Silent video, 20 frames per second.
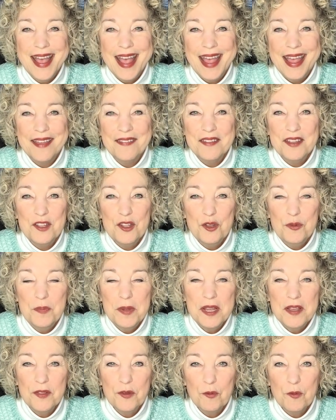and then you'd
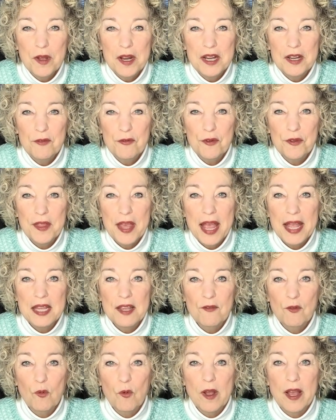be in the running for that
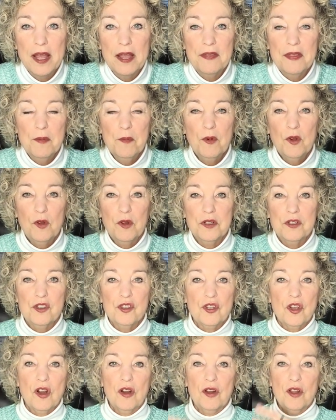giveaway. Then we're going to
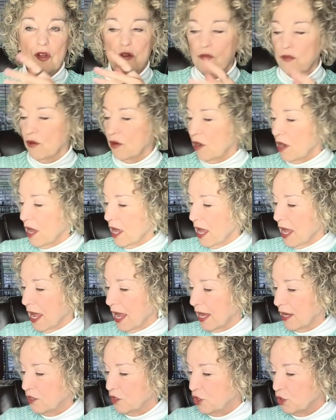start over
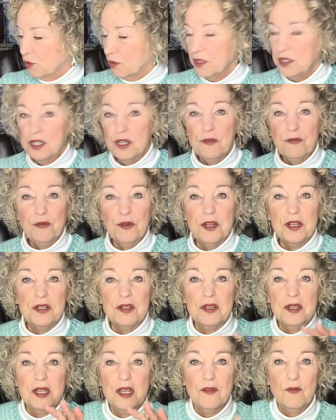and do a
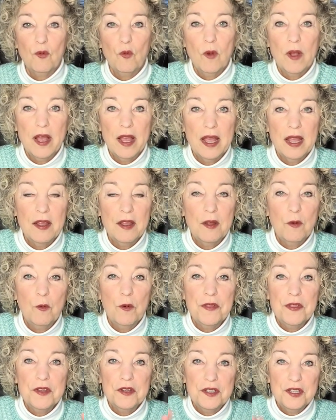different giveaway
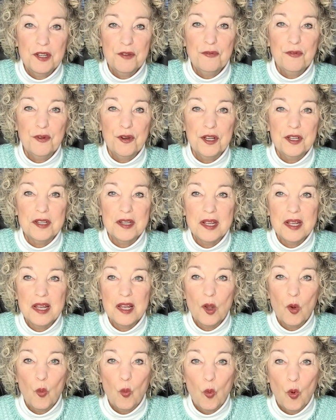with a different
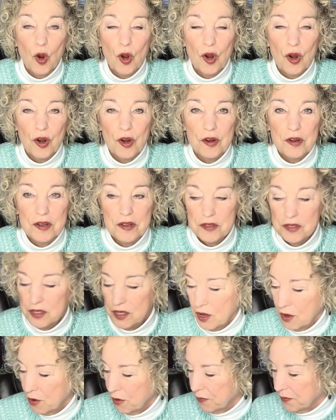word.
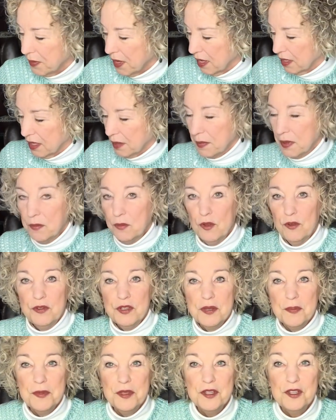So let me
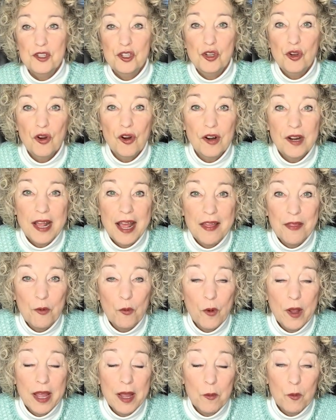move some of this yarn out of
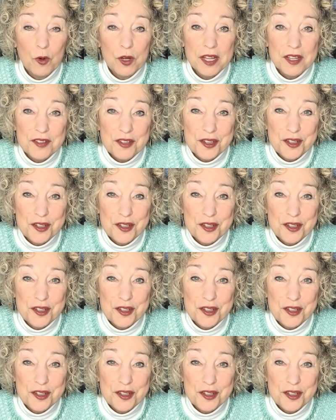the way and we'll get